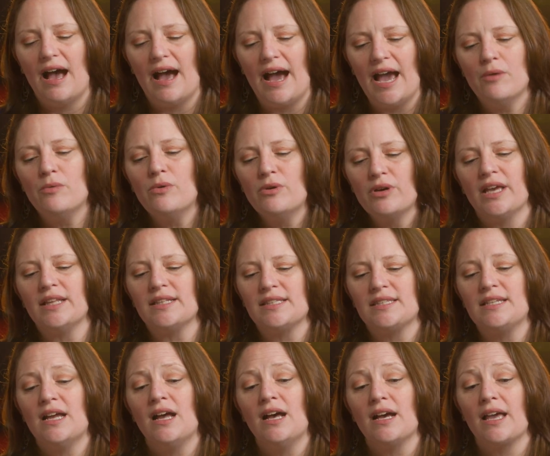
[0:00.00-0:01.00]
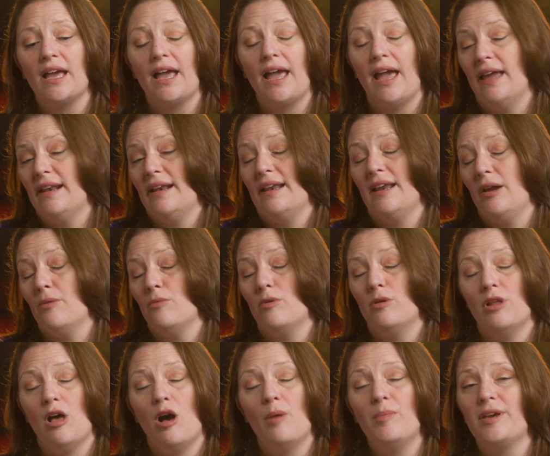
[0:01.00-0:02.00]
I will get stuck and it
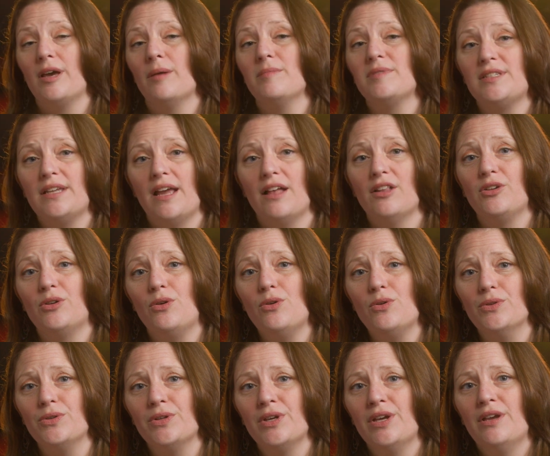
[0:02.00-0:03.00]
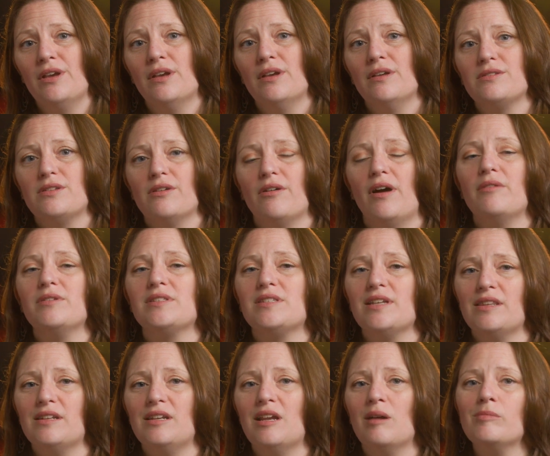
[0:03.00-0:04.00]
will all become stale and old. So I would
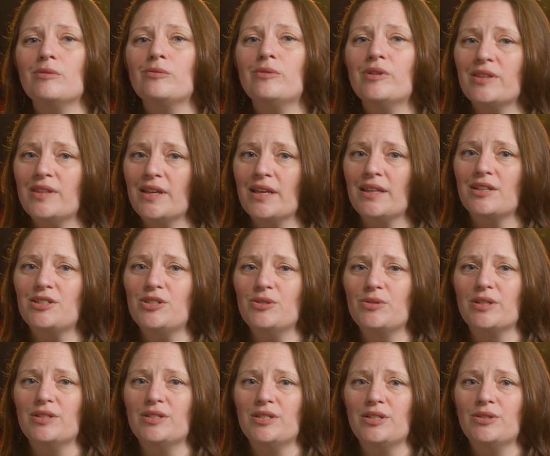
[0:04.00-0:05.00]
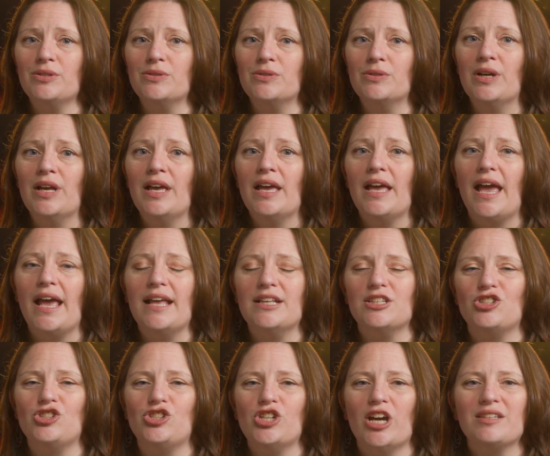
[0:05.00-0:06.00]
say the number one thing that you can do
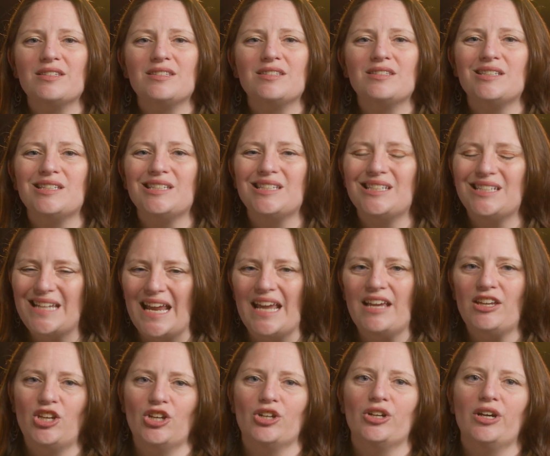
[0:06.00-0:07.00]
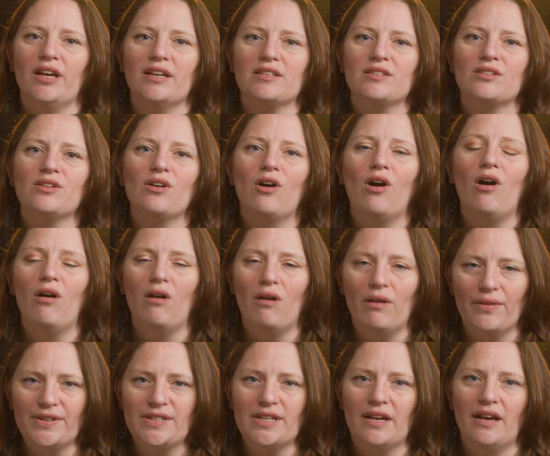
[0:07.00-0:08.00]
is just stay curious
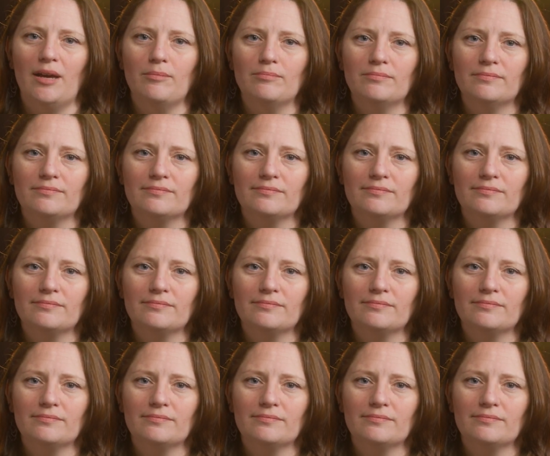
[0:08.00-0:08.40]
all the time.